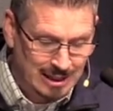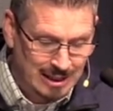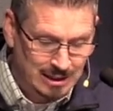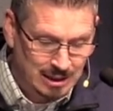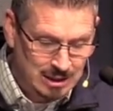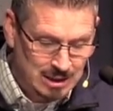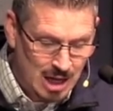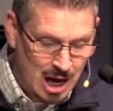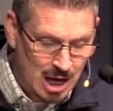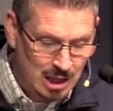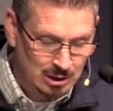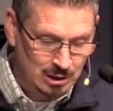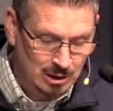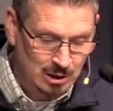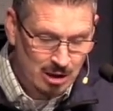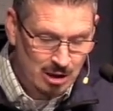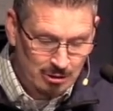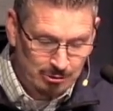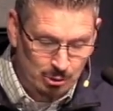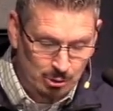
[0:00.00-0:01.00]
and the
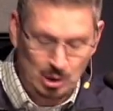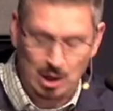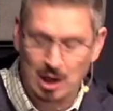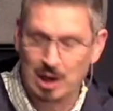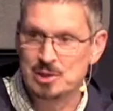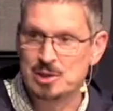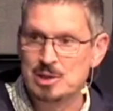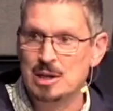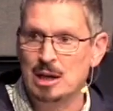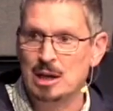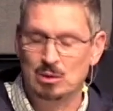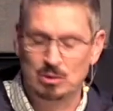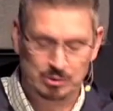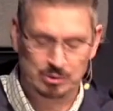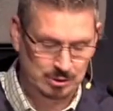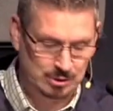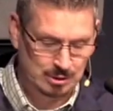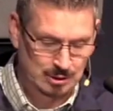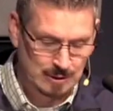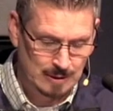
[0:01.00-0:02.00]
dollar for
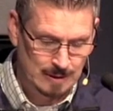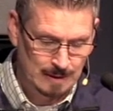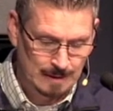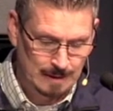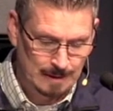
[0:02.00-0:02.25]
ourselves.